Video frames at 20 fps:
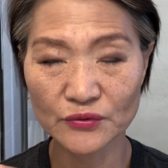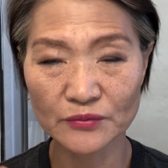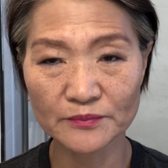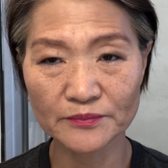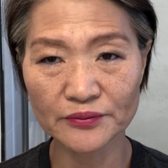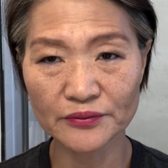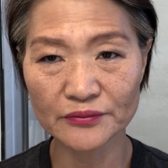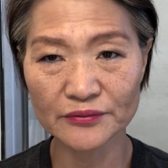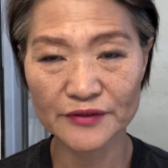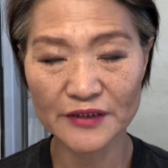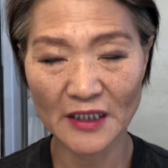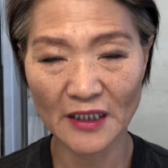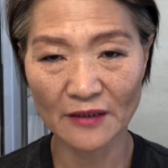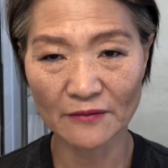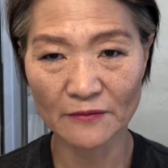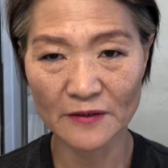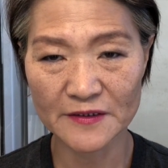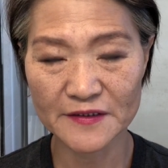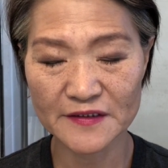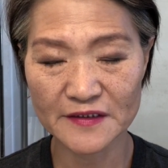to put
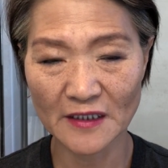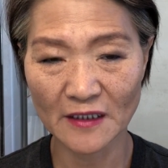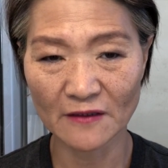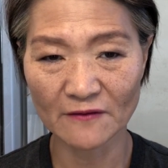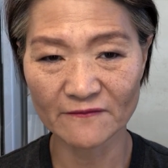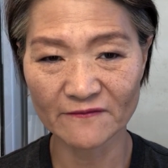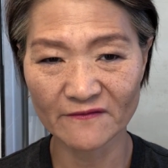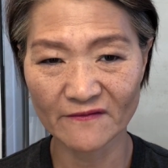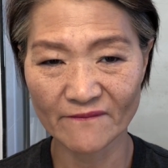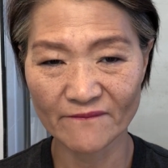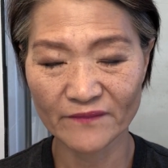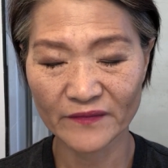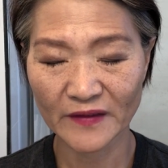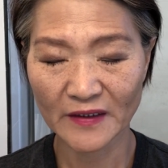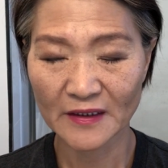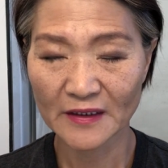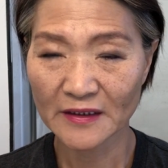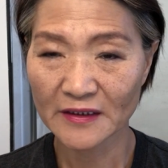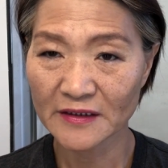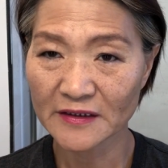ourselves
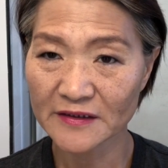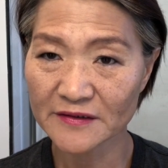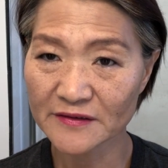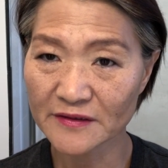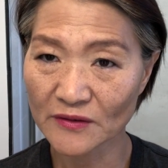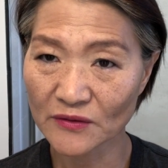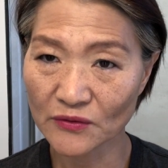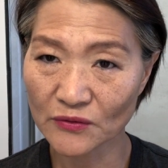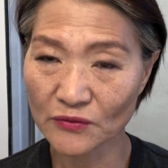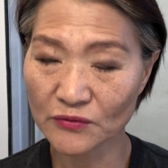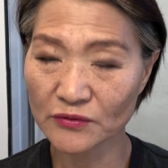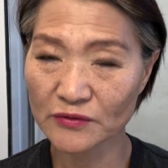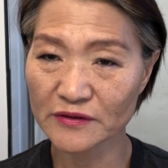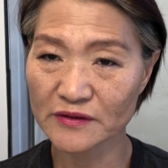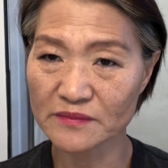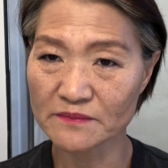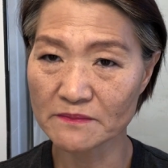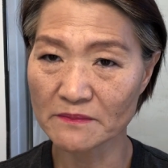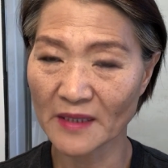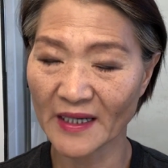in the good
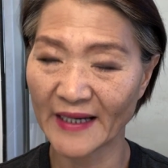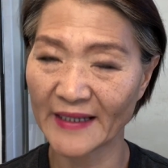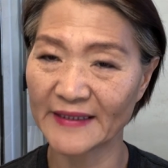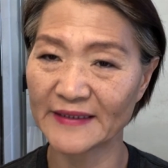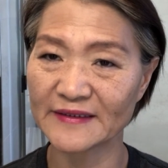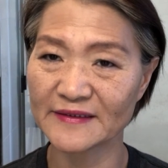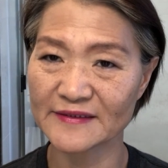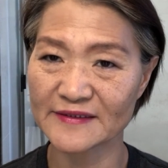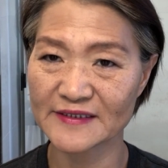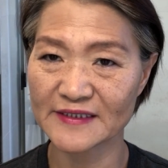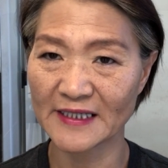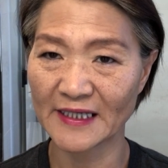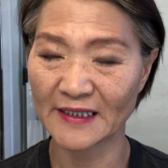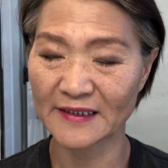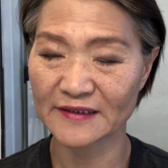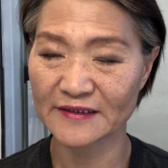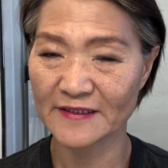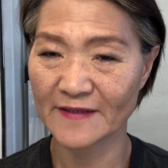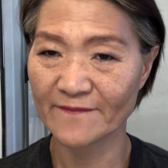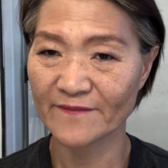
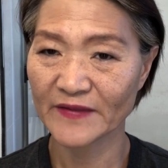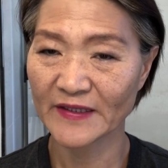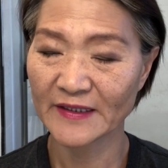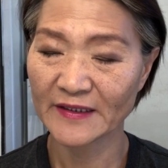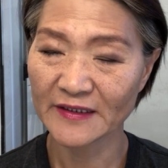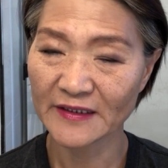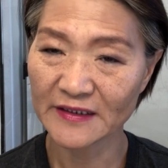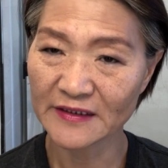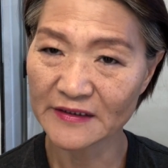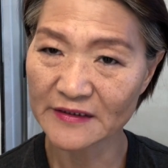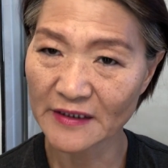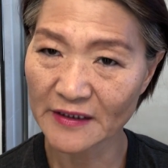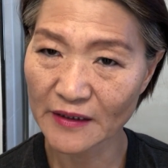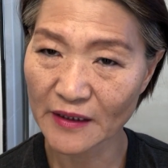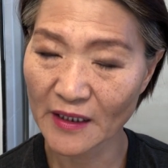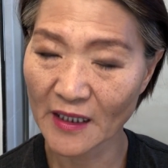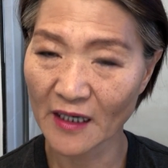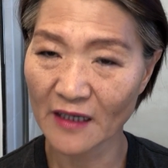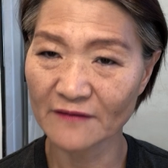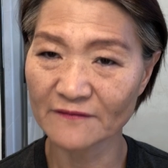mindset, in a
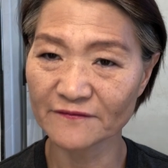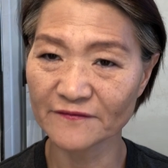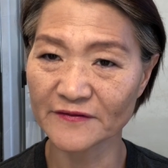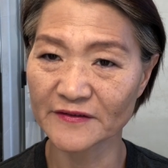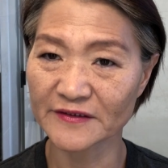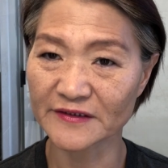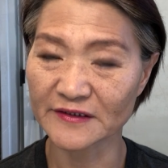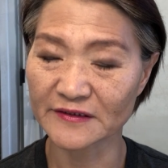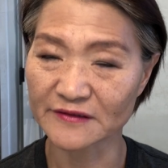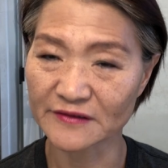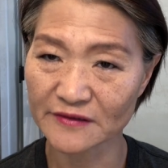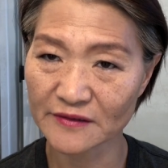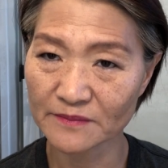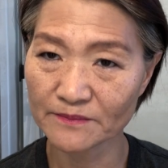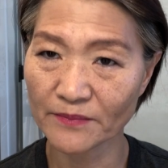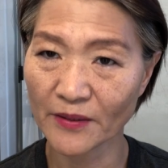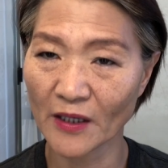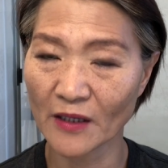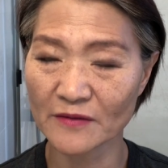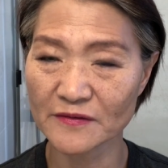confident,
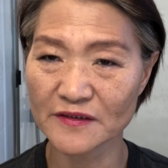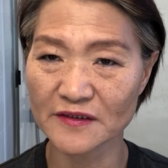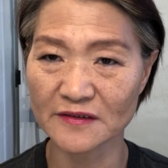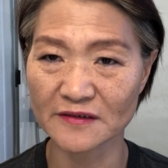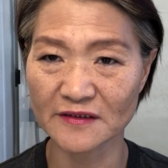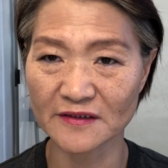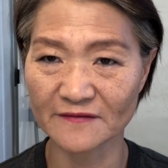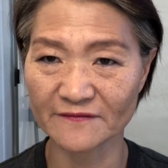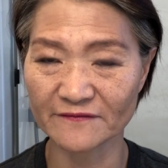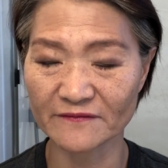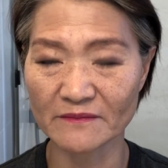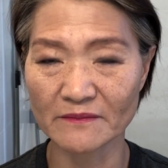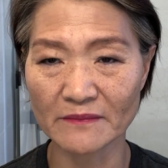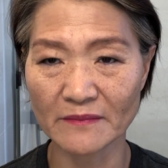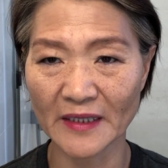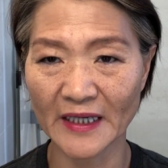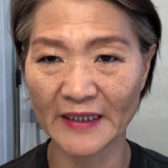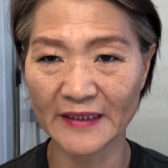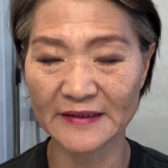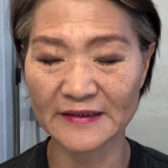positive
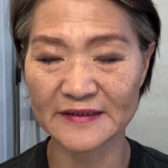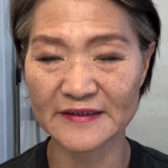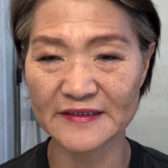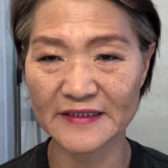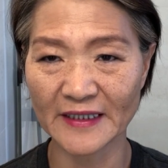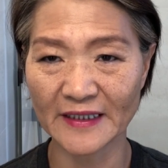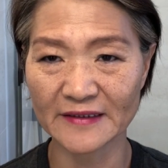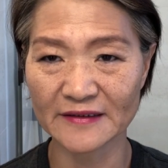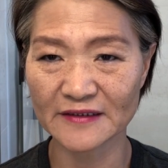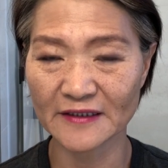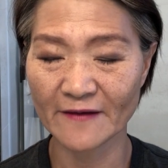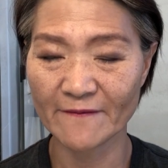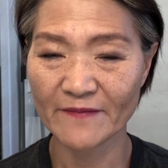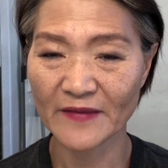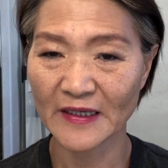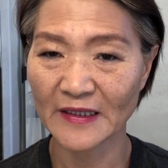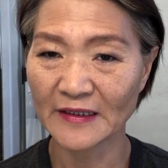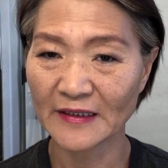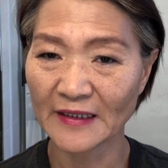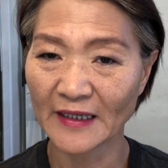mindset,
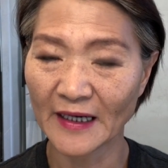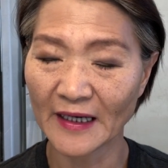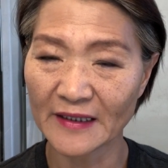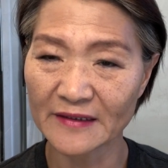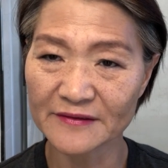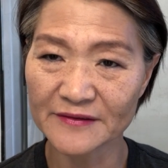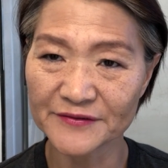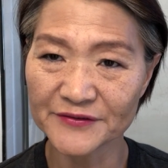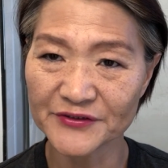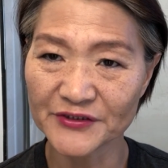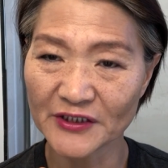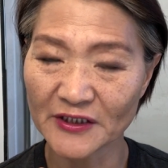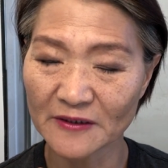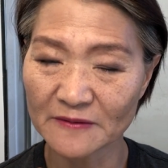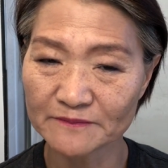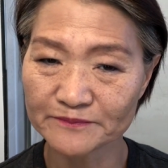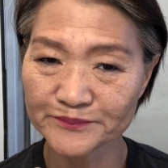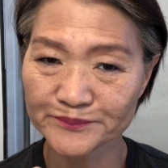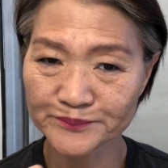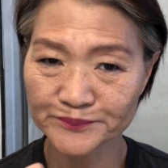
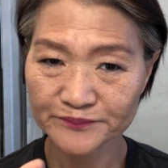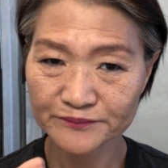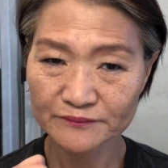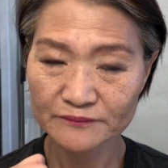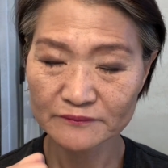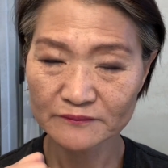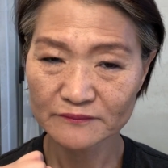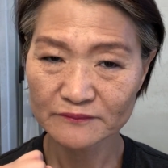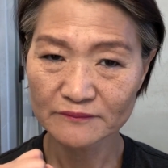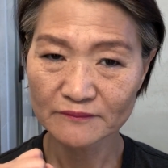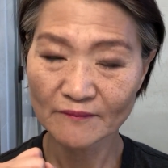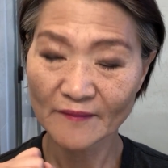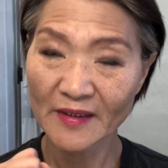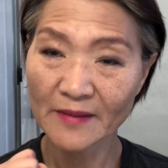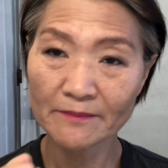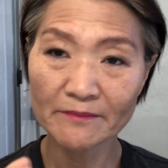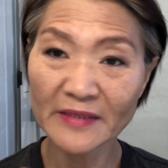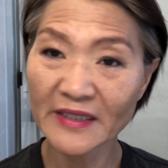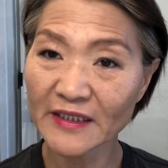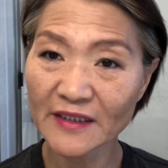and
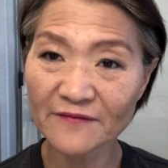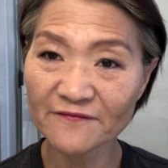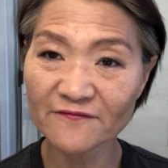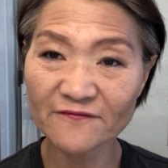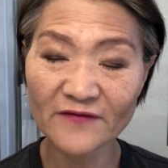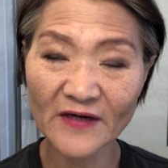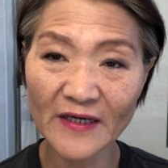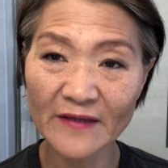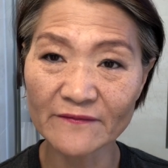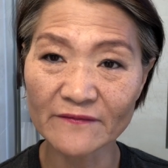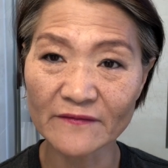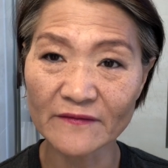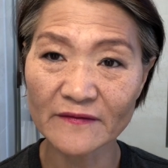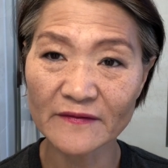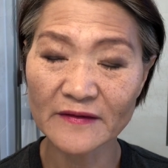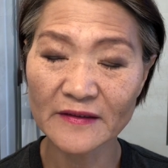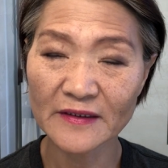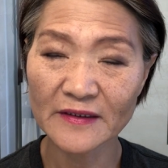make fun.